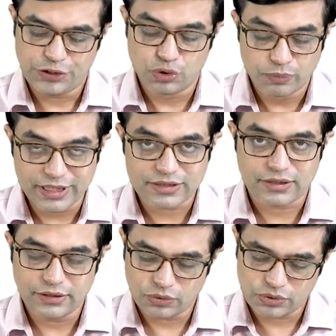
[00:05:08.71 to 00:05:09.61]
tuberous
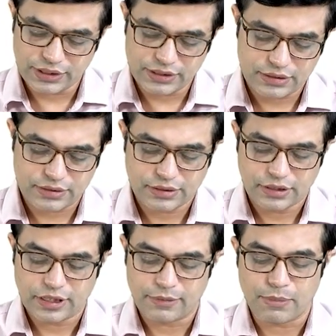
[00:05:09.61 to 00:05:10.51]
sclerosis,
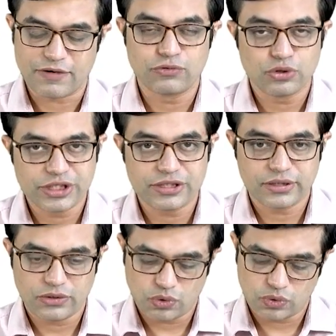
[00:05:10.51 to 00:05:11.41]
Maffucci
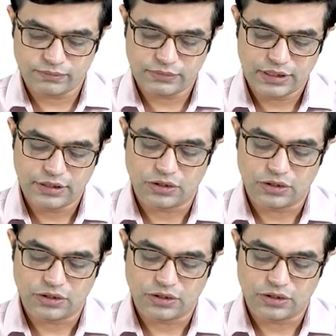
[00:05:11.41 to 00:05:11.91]
syndrome,